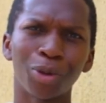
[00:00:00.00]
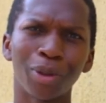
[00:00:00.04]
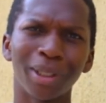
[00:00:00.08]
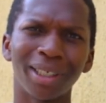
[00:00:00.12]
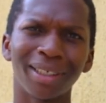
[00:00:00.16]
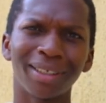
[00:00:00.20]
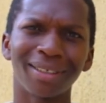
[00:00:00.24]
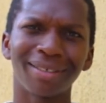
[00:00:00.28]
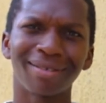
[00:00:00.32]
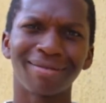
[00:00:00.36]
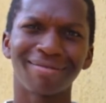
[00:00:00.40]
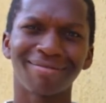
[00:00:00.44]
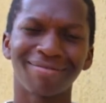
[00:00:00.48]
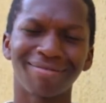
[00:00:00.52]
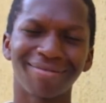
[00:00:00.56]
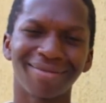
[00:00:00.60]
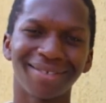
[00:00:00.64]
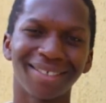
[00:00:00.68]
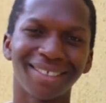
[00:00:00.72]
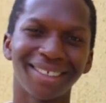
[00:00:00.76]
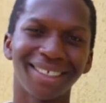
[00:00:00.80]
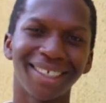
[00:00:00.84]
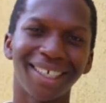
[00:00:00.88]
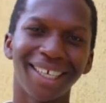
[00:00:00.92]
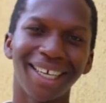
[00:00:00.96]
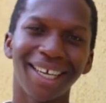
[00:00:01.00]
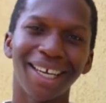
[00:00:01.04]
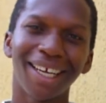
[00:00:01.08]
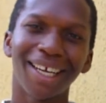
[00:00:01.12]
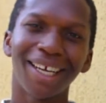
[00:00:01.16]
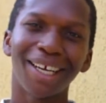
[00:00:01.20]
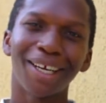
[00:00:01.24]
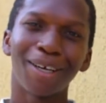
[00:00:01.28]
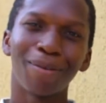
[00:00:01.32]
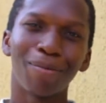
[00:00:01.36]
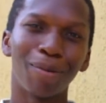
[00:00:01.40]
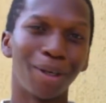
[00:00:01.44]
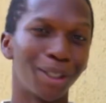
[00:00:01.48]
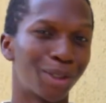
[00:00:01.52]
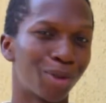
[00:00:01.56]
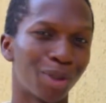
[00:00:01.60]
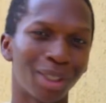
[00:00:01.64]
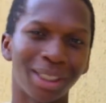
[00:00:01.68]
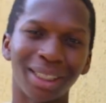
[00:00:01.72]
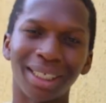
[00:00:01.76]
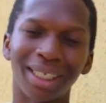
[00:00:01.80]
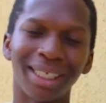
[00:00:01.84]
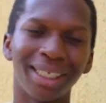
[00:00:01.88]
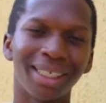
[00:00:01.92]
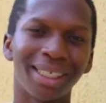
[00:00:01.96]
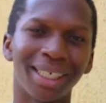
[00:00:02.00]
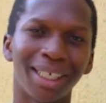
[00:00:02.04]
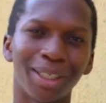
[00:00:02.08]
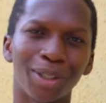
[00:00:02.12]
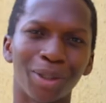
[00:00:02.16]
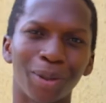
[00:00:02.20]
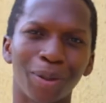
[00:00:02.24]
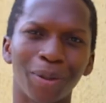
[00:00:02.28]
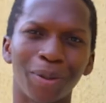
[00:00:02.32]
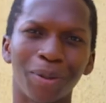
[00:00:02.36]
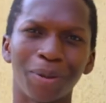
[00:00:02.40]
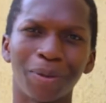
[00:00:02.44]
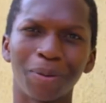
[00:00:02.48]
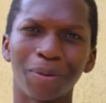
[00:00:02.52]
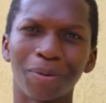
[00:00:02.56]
way. But it wasn't easy at all.